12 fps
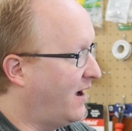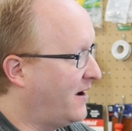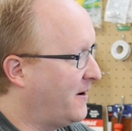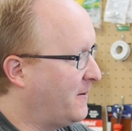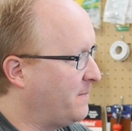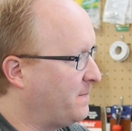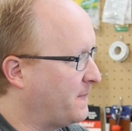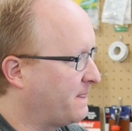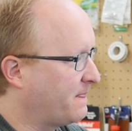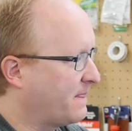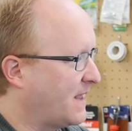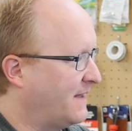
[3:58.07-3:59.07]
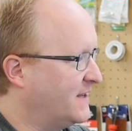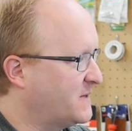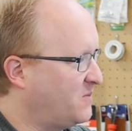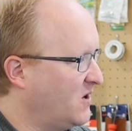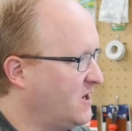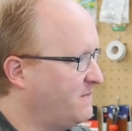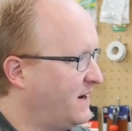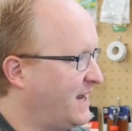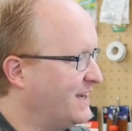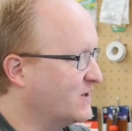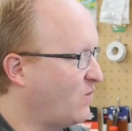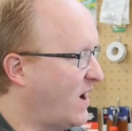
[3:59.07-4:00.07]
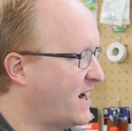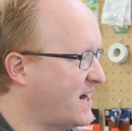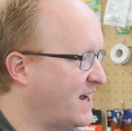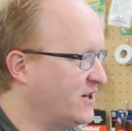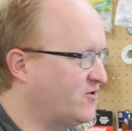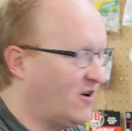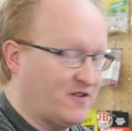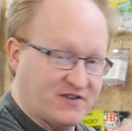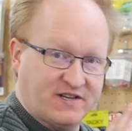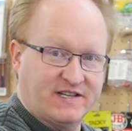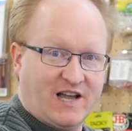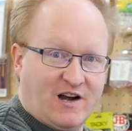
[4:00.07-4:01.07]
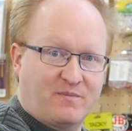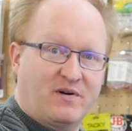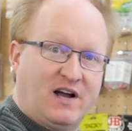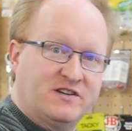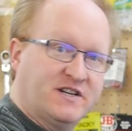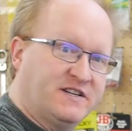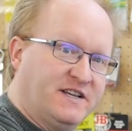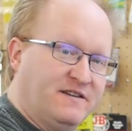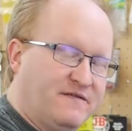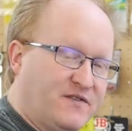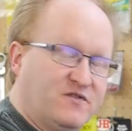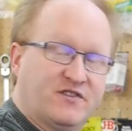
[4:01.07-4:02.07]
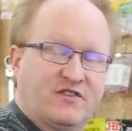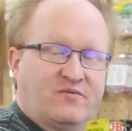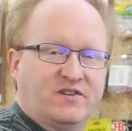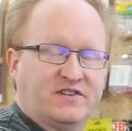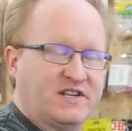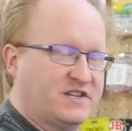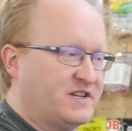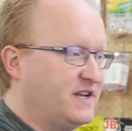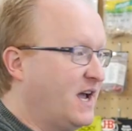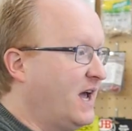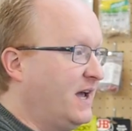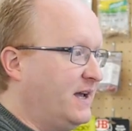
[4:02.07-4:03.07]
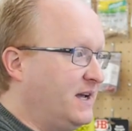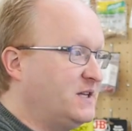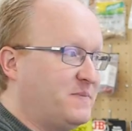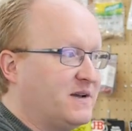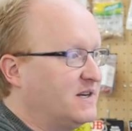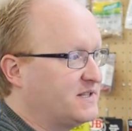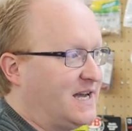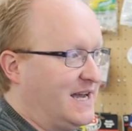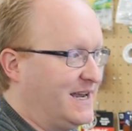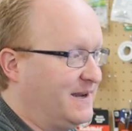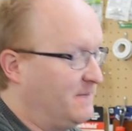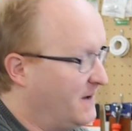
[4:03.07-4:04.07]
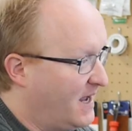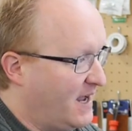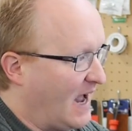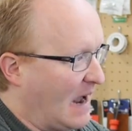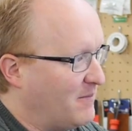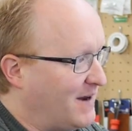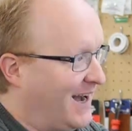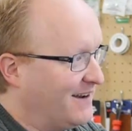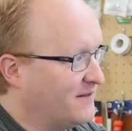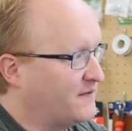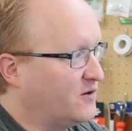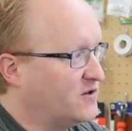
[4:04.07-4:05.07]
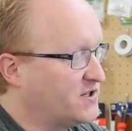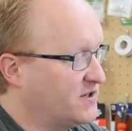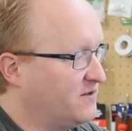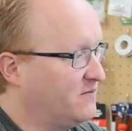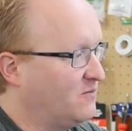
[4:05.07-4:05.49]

At this point, you might ask, why didn't I draw this entire project in Fusion 360? It's because I'm not versed